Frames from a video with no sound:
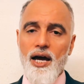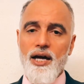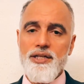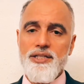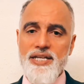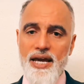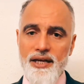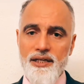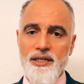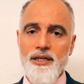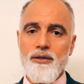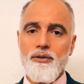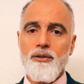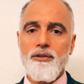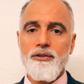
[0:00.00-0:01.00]

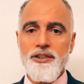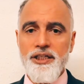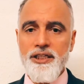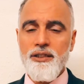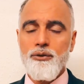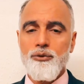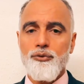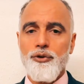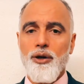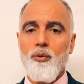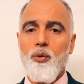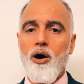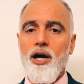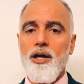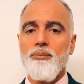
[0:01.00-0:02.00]
technical legal
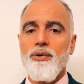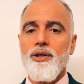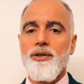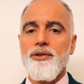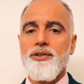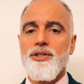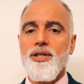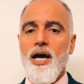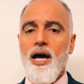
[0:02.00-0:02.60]
requirement,